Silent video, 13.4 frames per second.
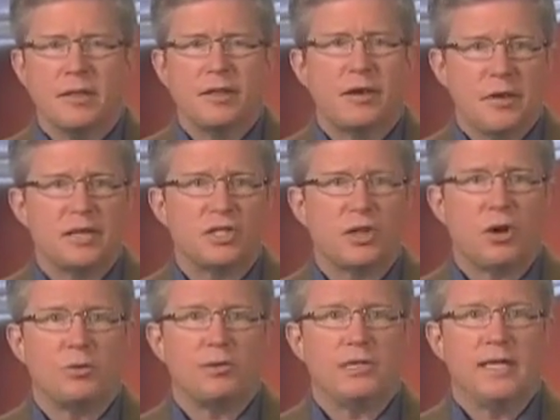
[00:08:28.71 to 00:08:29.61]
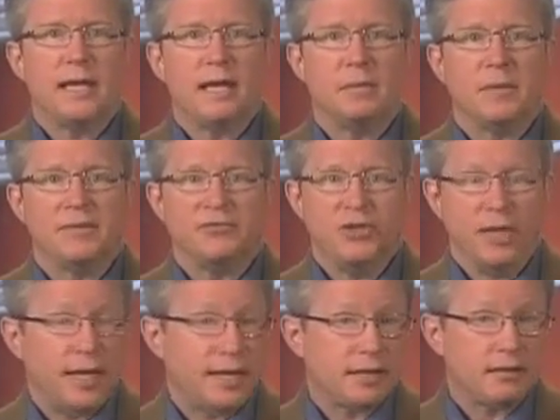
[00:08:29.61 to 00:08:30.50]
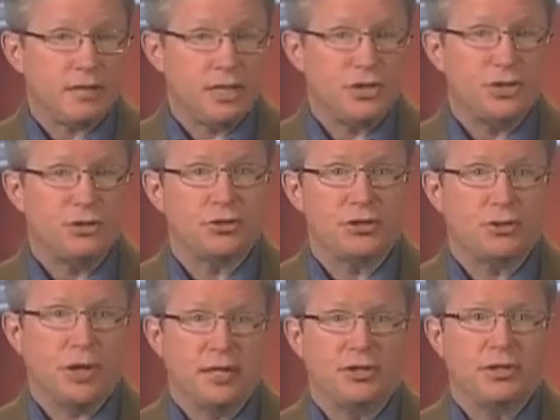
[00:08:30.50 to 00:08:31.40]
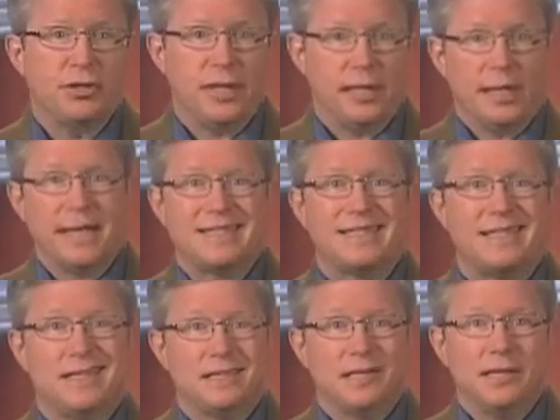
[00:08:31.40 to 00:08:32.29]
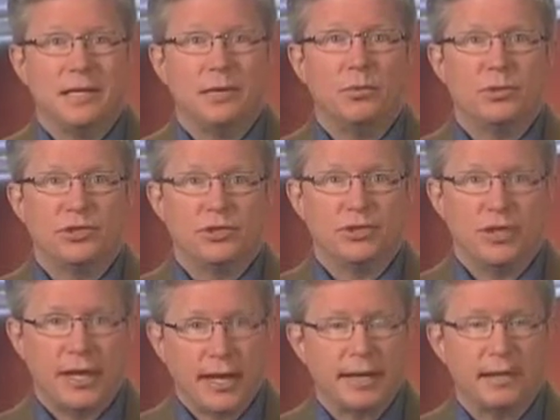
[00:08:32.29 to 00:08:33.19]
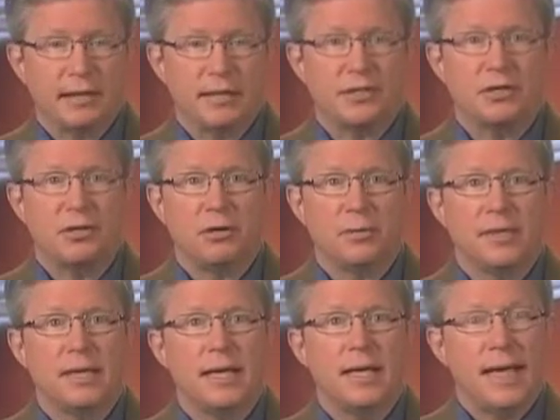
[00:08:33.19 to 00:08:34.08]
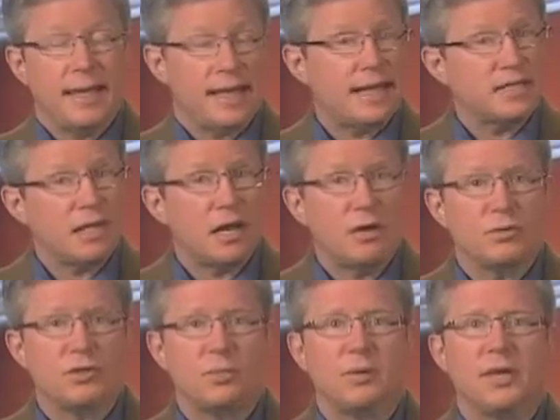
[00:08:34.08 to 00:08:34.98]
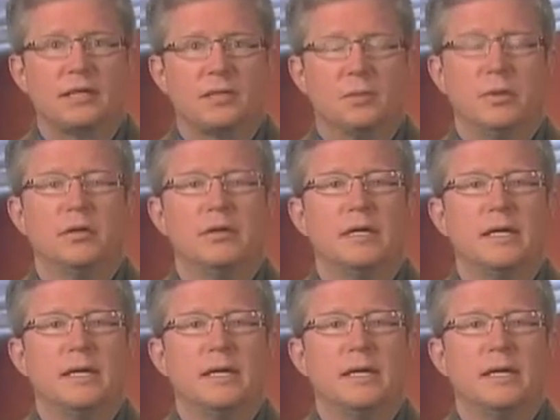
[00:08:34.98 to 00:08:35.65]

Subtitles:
There is always the element of genetic tissue stretch, the elasticity, which is genetically determined, and that's not always predictable.